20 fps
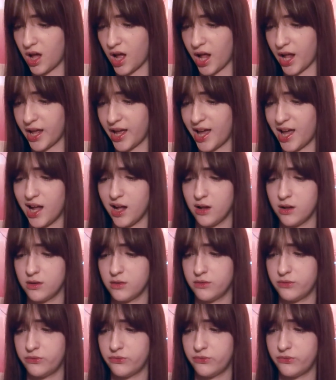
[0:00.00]

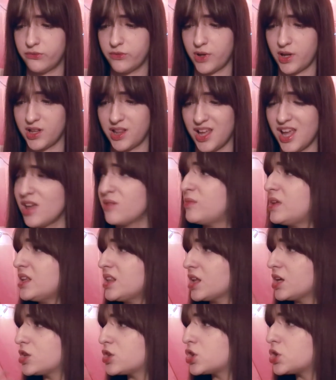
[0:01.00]
they gave me
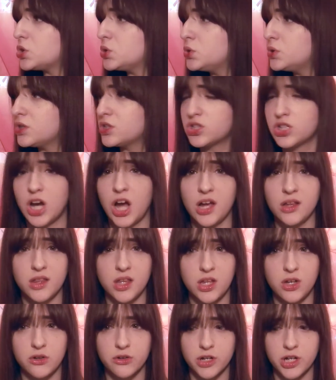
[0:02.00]
like two to try,
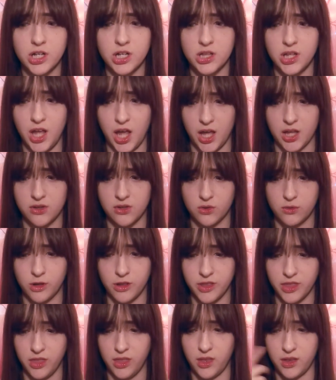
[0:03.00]
the green and the hazel
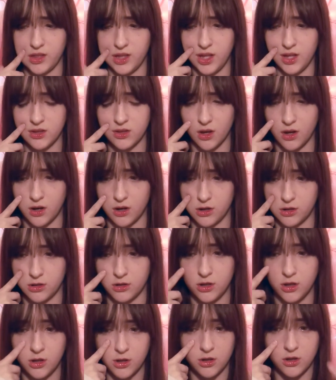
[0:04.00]
ones, and these are
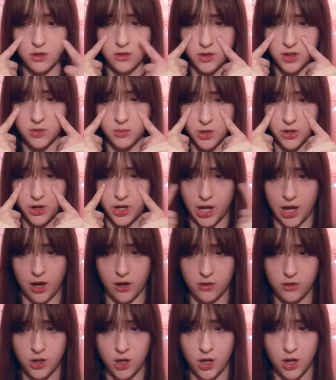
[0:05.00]
ones I'm wearing right
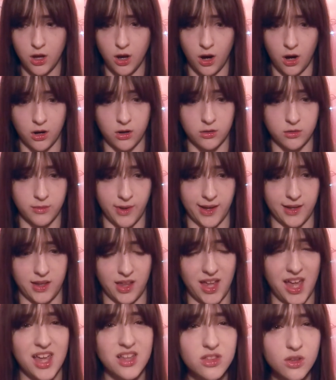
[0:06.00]
now are my
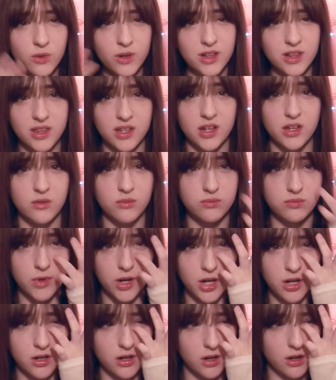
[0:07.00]
like hazel ones that I
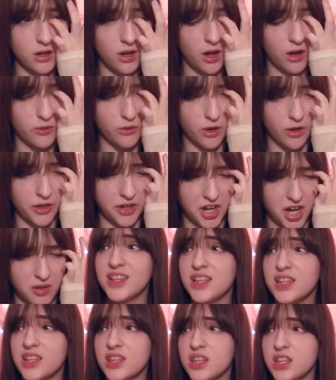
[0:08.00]
wear all the time.
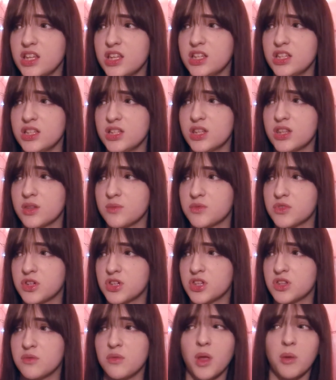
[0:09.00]
This is
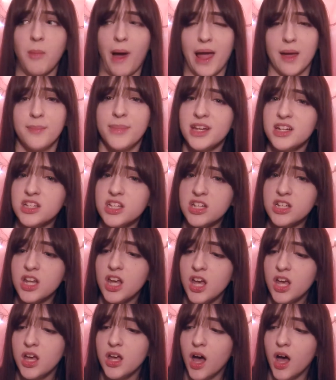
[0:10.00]
just like my opinion,
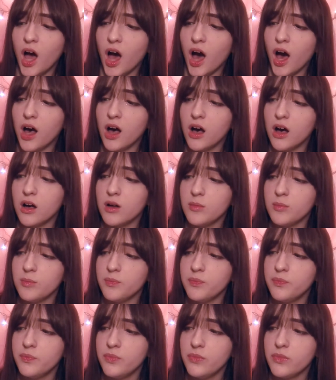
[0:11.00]

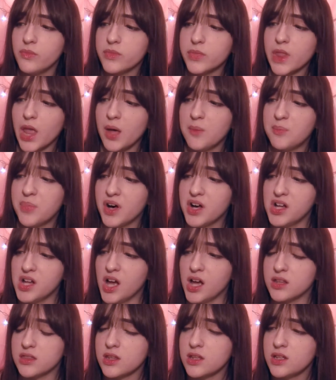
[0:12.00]
but
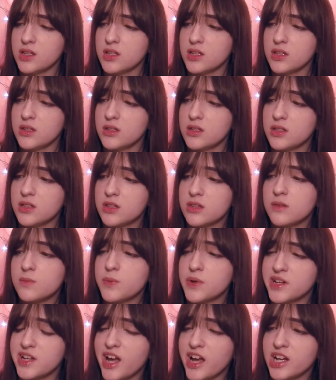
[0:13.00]
I think it's
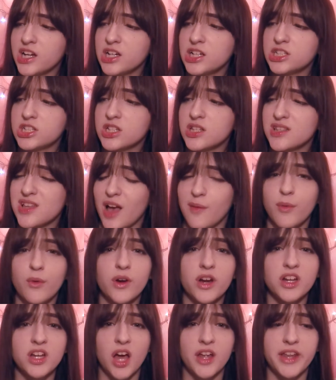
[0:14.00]
pretty accurate just because I've been
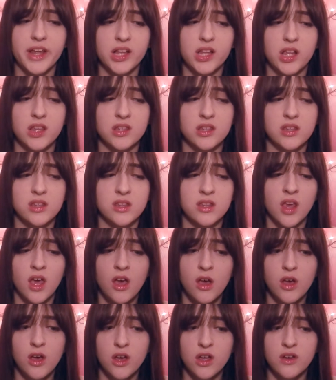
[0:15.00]
wearing contact
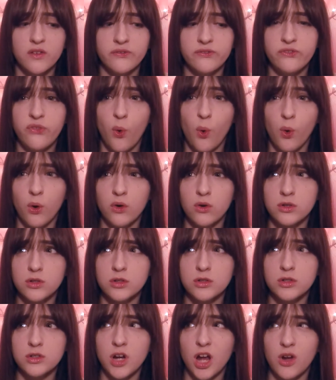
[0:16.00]
lenses
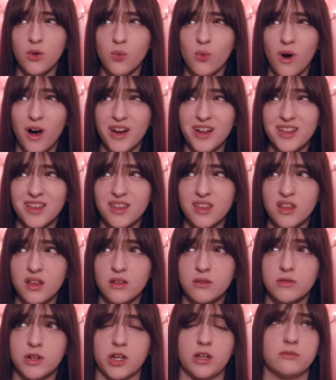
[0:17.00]
for, I want to
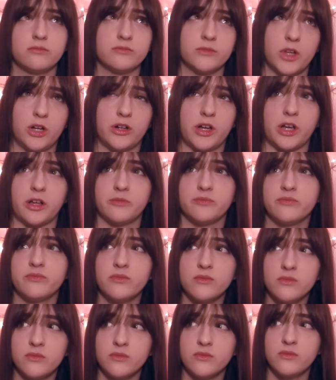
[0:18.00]
say,
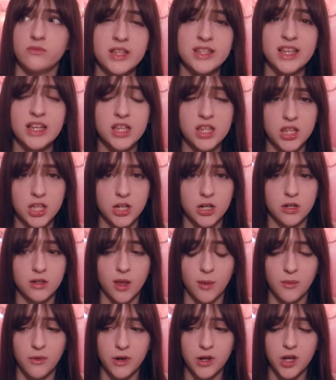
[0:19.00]
6 years.
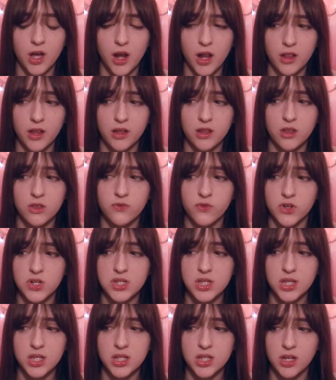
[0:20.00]
I've been wearing contact lenses for
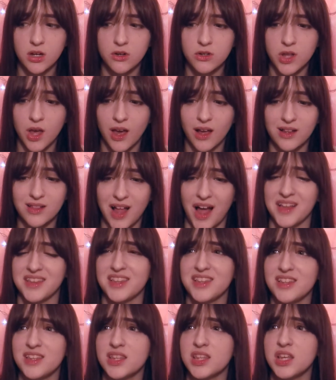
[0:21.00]
6 years. I had
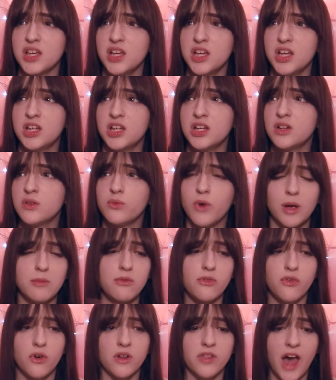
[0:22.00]
glasses way
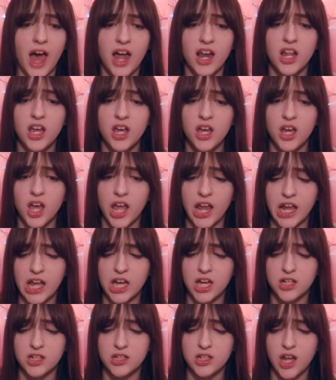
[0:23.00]
before that,
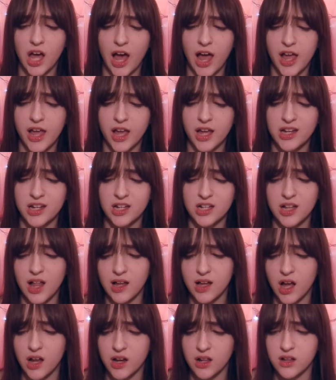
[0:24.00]
and I had to
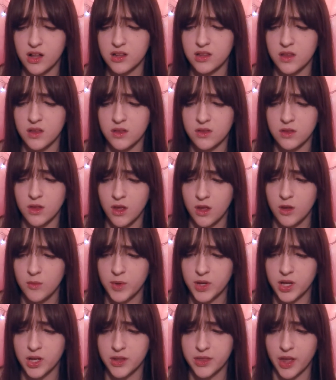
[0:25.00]
get contact lenses
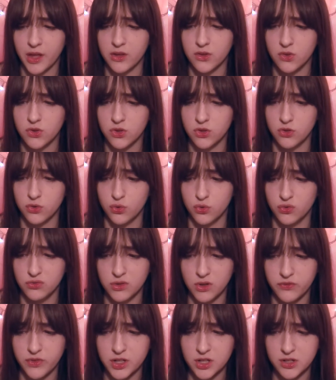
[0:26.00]
because I used to
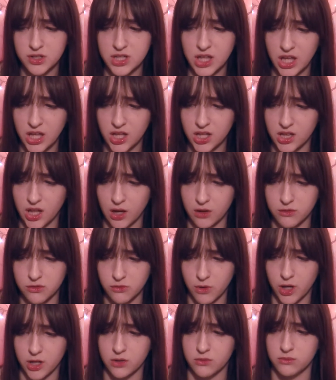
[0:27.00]
figure skate, and that
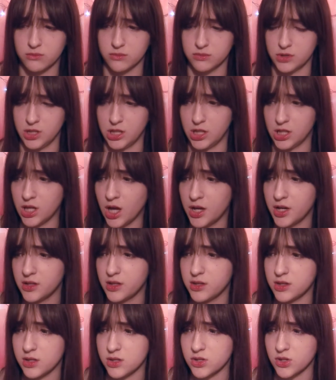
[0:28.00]
was why I needed contact
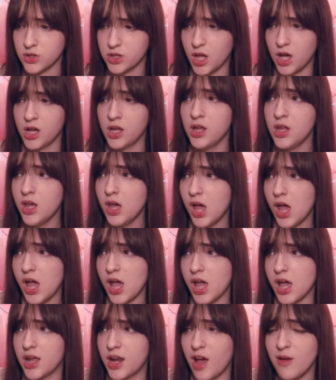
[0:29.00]
lenses so young,
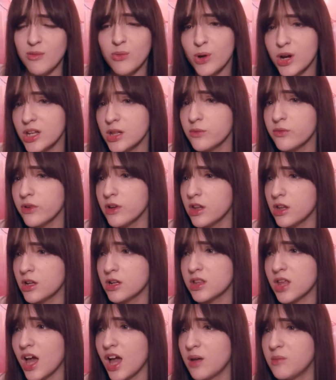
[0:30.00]
and I've been wearing them for a
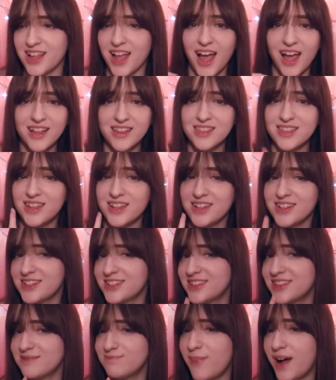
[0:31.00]
long time. I
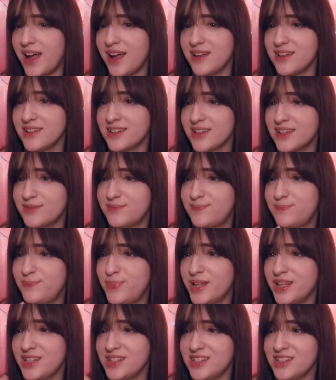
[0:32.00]
think my
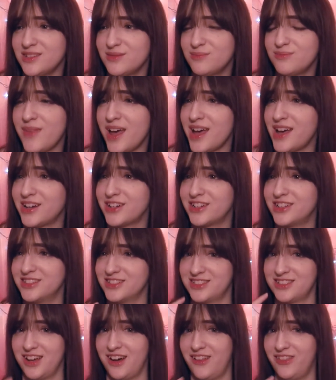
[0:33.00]
opinion
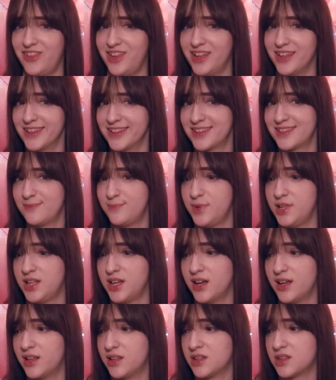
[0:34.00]
matters on this
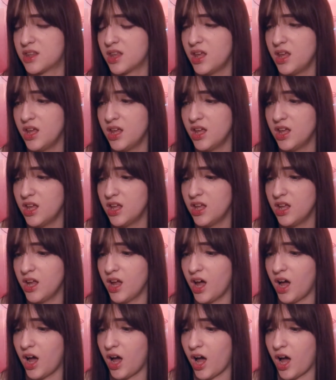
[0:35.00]
because
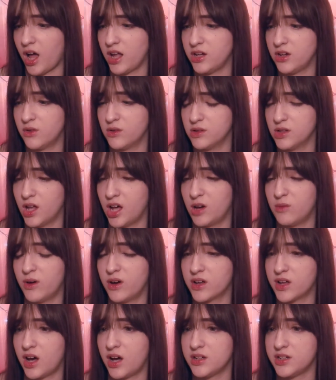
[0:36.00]
I know a lot
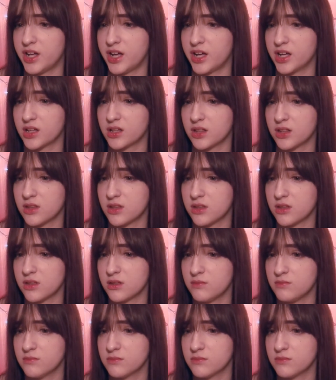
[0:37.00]
about contacts.